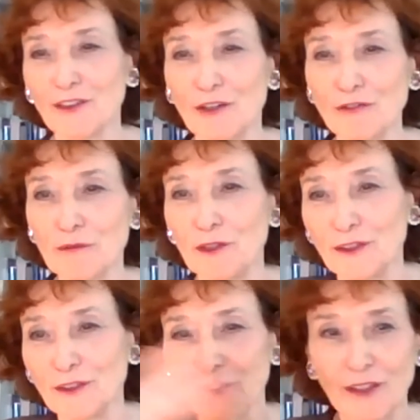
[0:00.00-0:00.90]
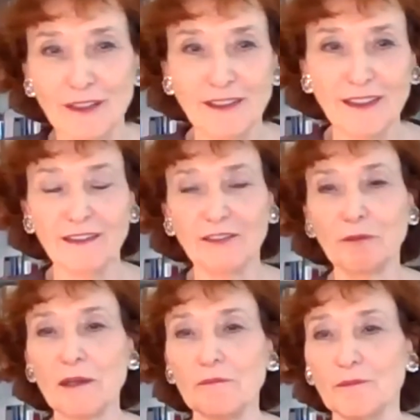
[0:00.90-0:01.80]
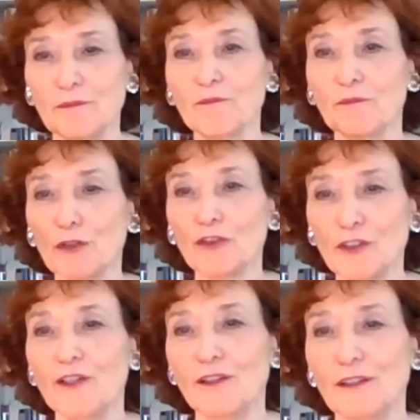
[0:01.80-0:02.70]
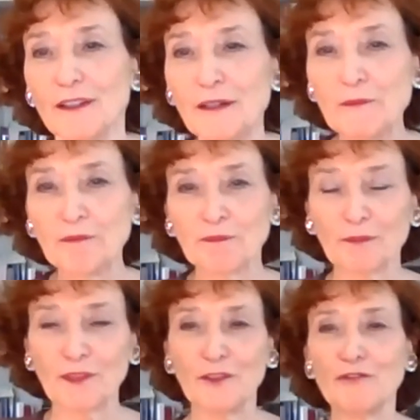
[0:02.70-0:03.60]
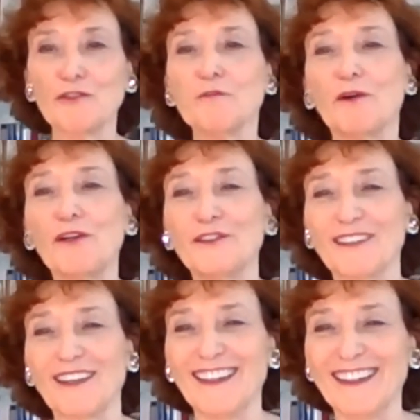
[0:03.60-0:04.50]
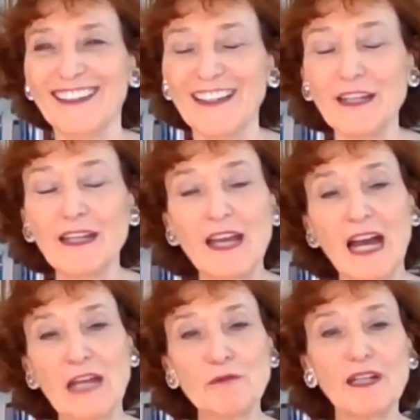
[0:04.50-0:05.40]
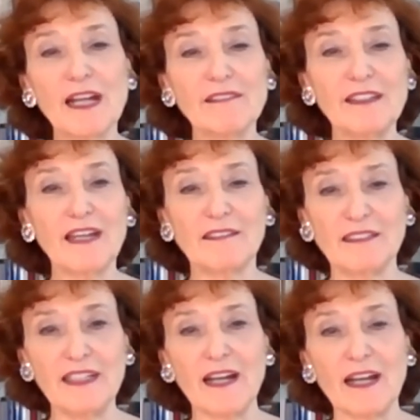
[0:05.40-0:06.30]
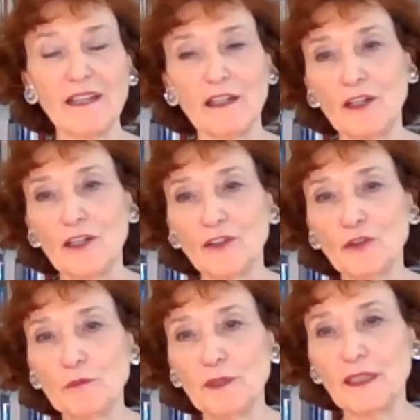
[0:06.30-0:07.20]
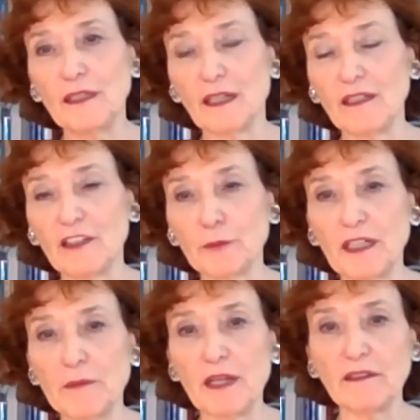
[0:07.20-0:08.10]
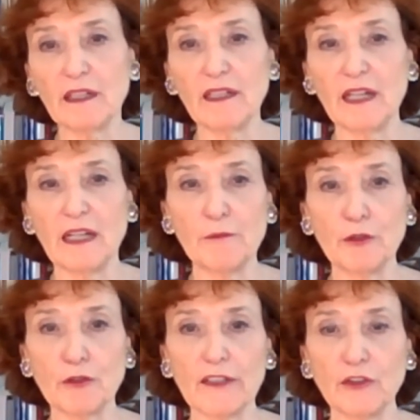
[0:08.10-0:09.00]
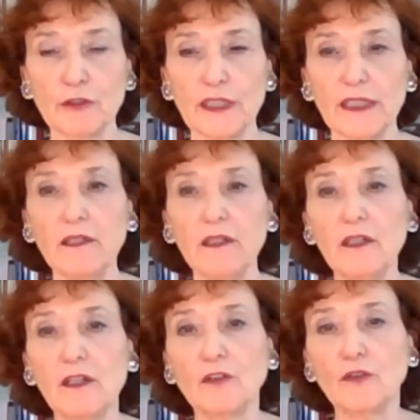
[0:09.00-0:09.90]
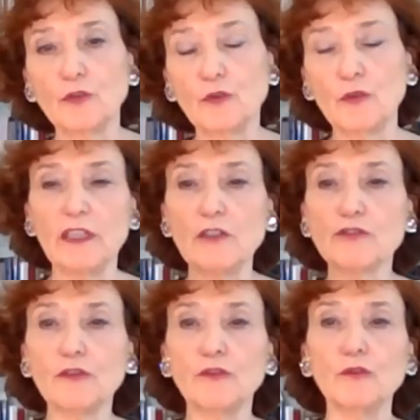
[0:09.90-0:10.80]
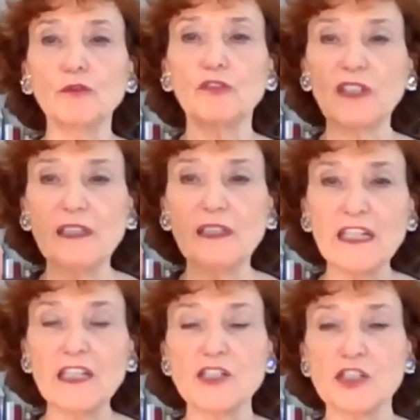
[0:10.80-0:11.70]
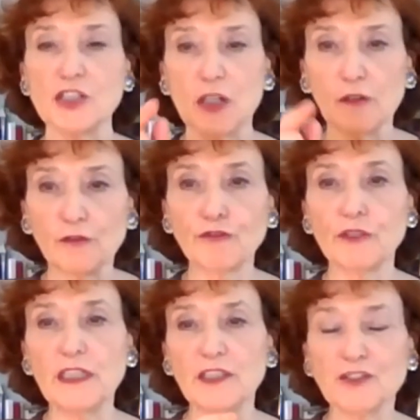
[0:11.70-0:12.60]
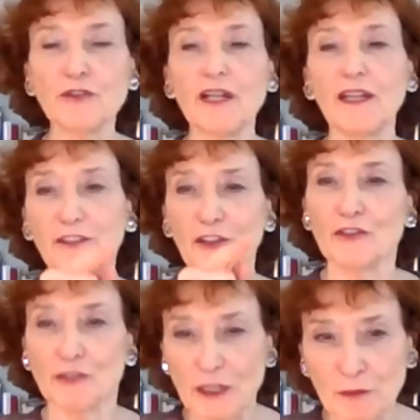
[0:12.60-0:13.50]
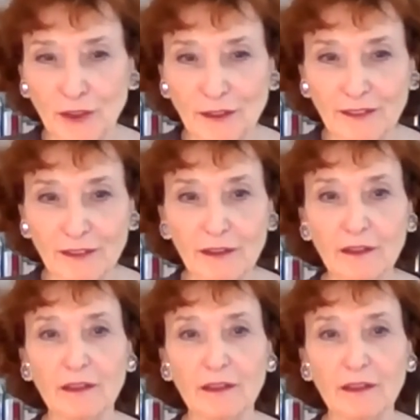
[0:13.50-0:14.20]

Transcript: the government or any, it's my personal viewpoint. I would like the ACI to be an experimental laboratory to introduce in each free trade agreement